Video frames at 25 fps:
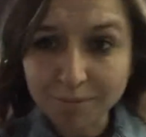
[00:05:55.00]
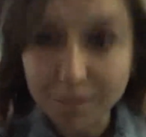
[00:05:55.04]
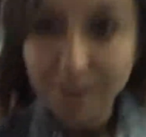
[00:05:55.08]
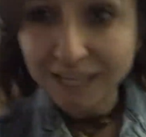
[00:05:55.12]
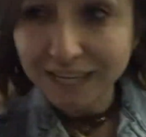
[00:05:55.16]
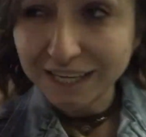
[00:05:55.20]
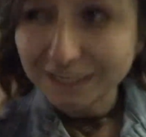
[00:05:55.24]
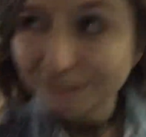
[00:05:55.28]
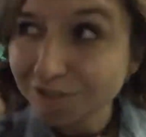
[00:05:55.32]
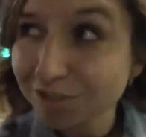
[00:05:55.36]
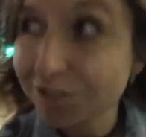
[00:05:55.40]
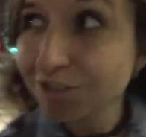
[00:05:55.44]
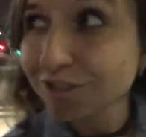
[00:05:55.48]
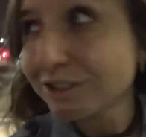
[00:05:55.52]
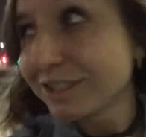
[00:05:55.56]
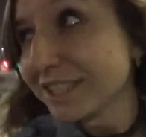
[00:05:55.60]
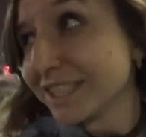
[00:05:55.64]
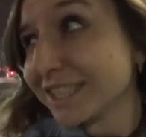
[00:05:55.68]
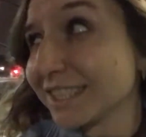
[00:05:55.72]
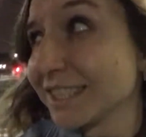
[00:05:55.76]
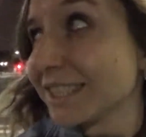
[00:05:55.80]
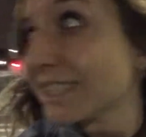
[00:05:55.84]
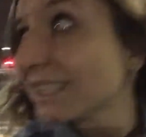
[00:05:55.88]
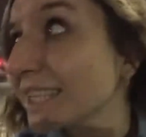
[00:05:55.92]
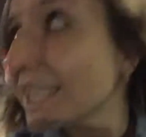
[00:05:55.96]
main
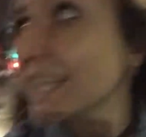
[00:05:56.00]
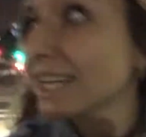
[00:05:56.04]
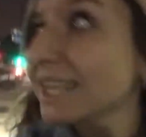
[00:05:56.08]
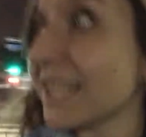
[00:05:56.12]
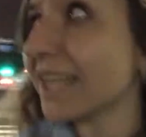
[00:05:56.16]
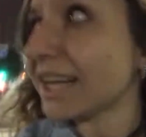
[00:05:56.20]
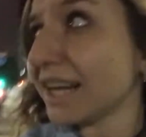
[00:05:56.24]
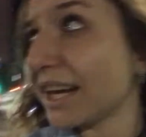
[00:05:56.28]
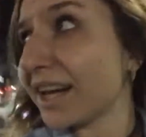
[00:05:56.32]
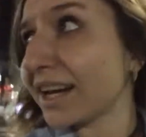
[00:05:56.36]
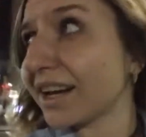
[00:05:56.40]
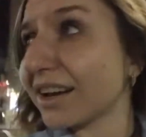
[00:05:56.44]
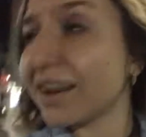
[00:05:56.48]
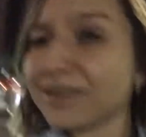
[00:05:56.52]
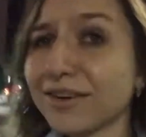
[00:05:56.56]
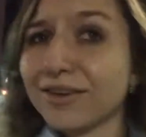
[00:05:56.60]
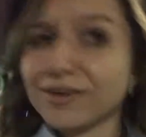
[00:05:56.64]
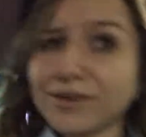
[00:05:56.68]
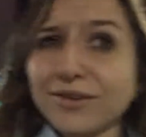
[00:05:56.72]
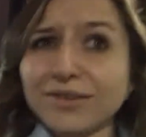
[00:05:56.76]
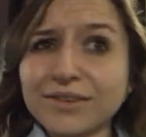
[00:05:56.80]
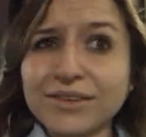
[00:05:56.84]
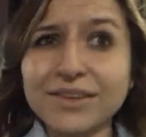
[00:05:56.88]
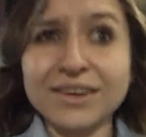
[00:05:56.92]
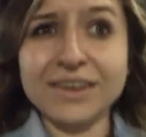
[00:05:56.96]
streets of San
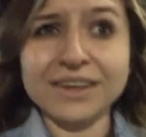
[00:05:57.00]
Diego.